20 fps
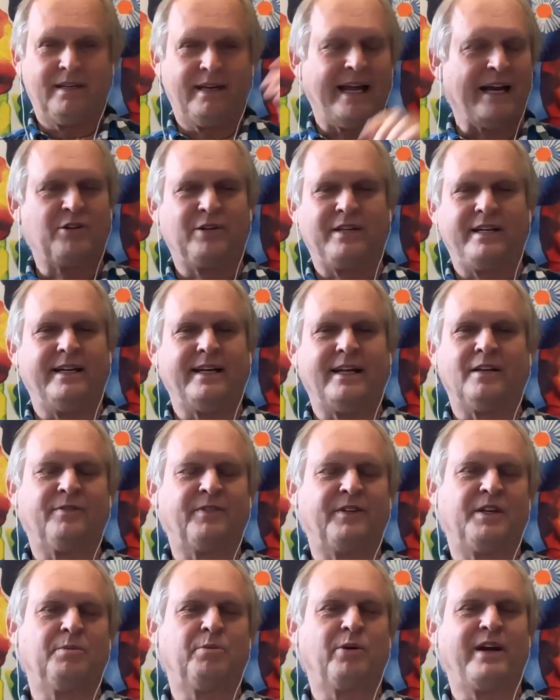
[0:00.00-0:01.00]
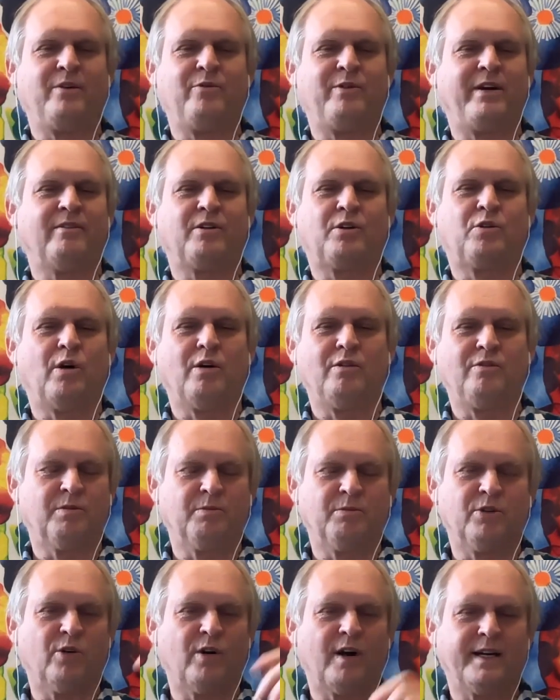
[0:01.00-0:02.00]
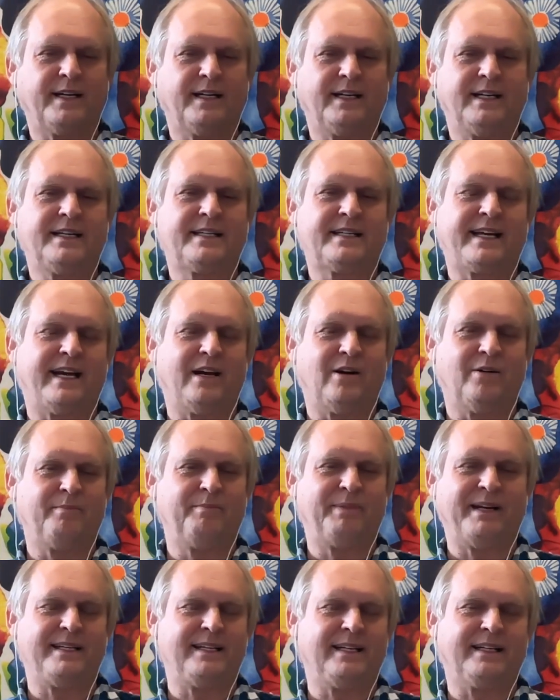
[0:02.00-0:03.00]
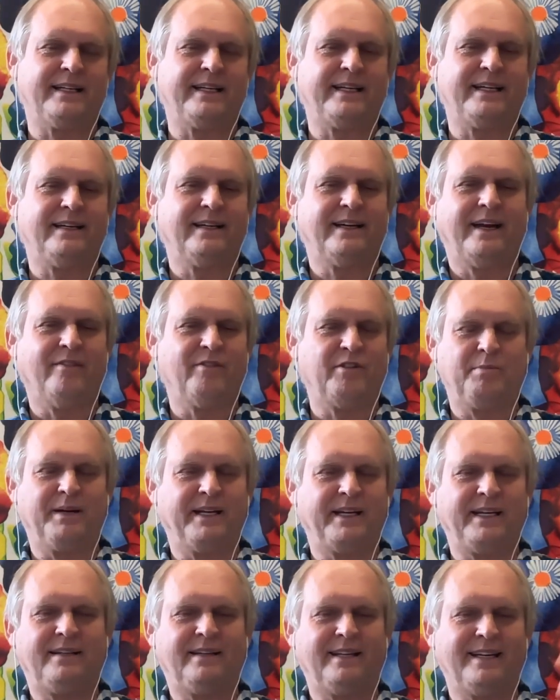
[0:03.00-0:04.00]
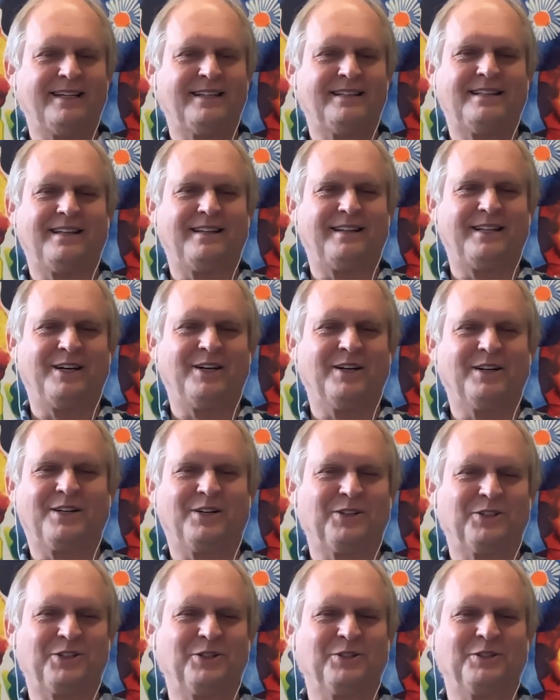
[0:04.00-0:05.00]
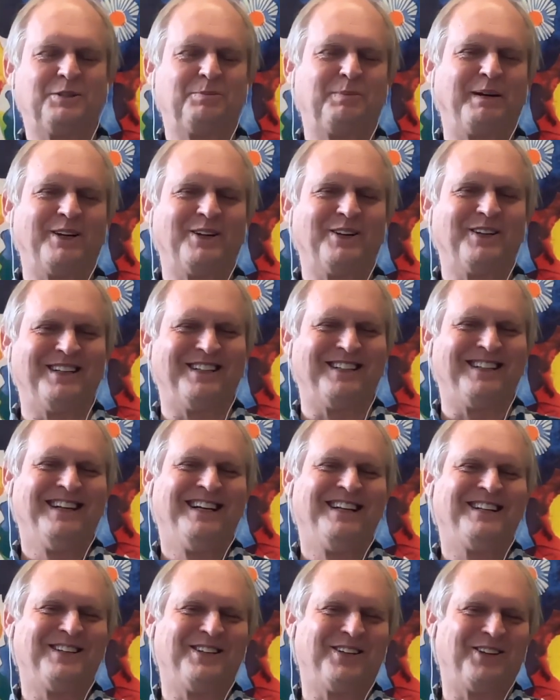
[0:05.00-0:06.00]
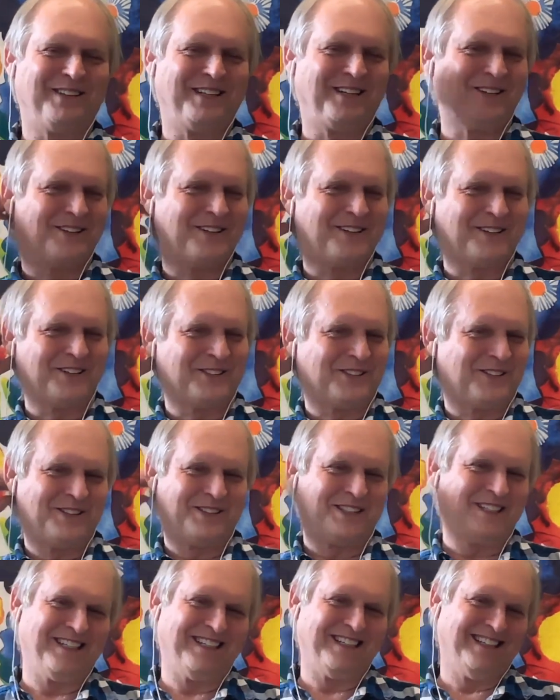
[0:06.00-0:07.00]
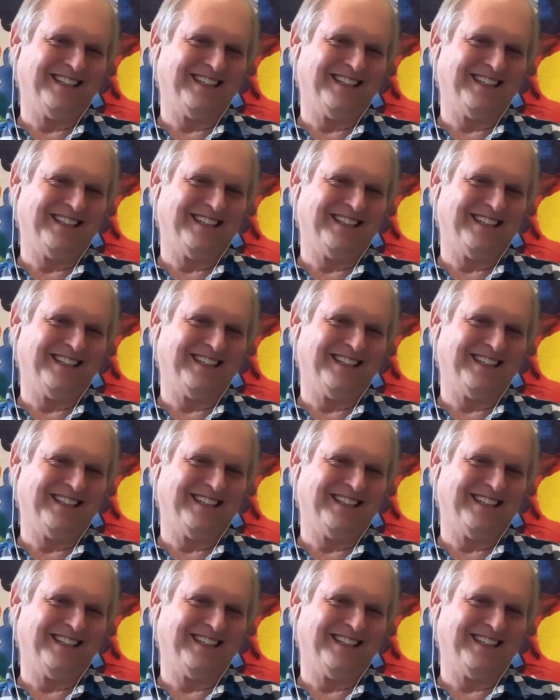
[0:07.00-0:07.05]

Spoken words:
Elephant in the Brain, we have a quote from Herodotus, how it basically everybody thinks that their culture is better than all the other cultures.